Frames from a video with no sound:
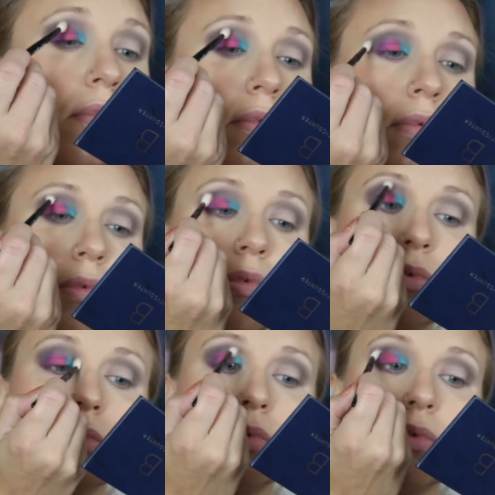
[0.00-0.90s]

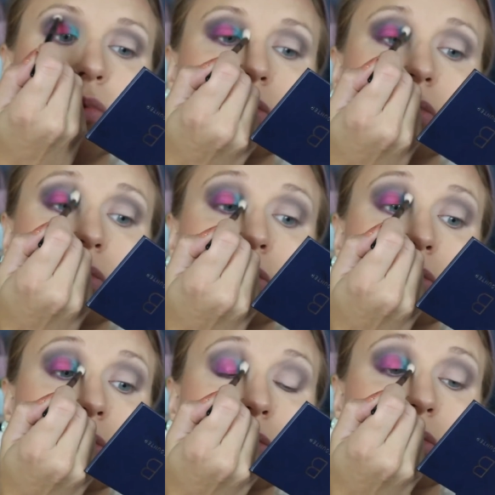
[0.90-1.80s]

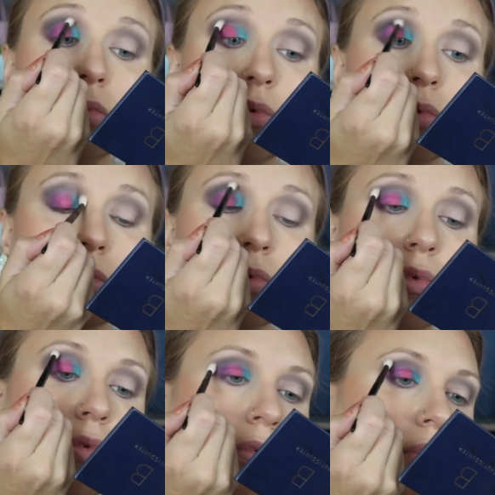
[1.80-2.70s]

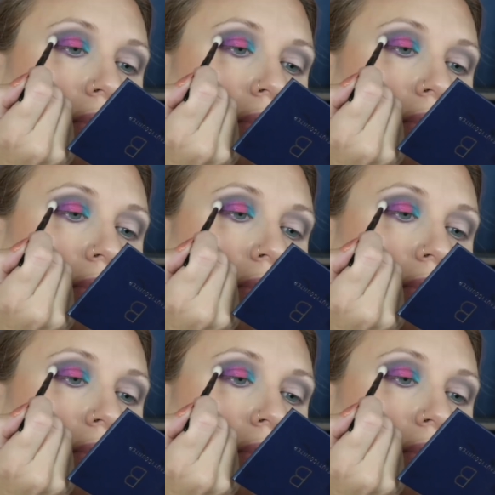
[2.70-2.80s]
Nobody speaks.